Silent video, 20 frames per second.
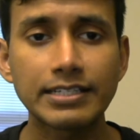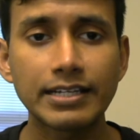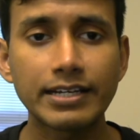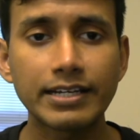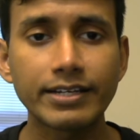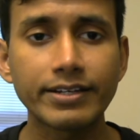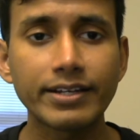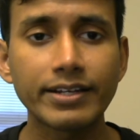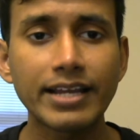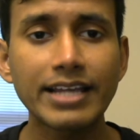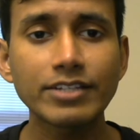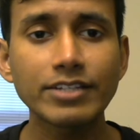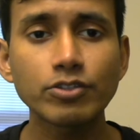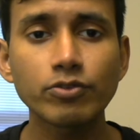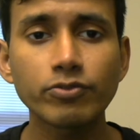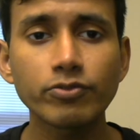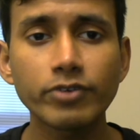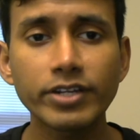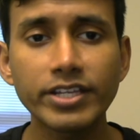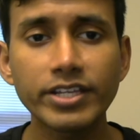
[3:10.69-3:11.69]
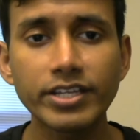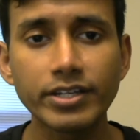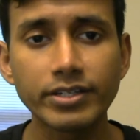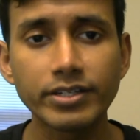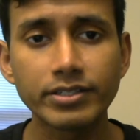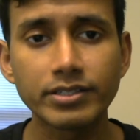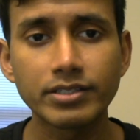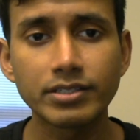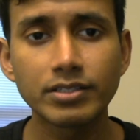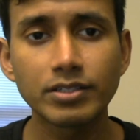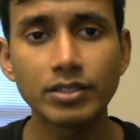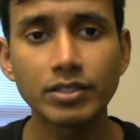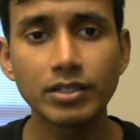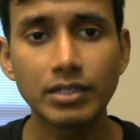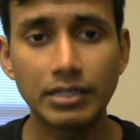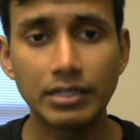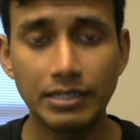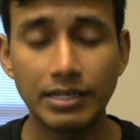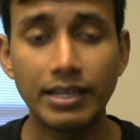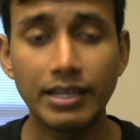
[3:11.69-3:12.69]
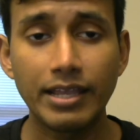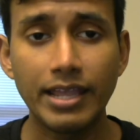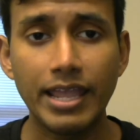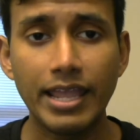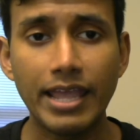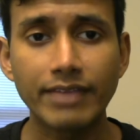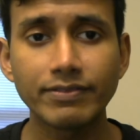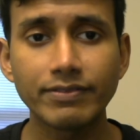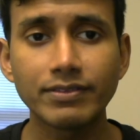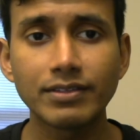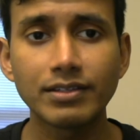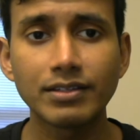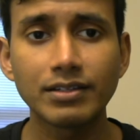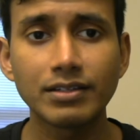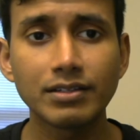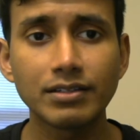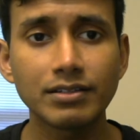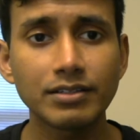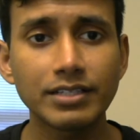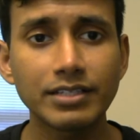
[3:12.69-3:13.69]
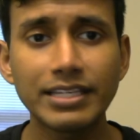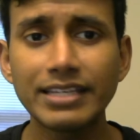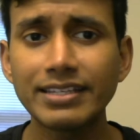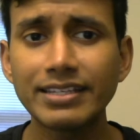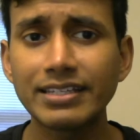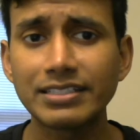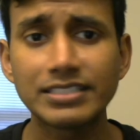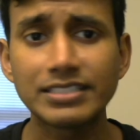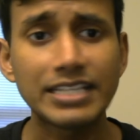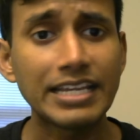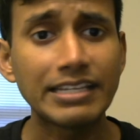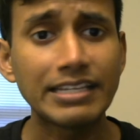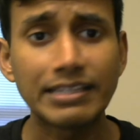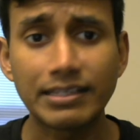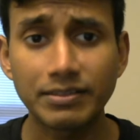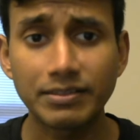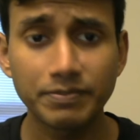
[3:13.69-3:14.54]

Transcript: a knight over here and the king can take it.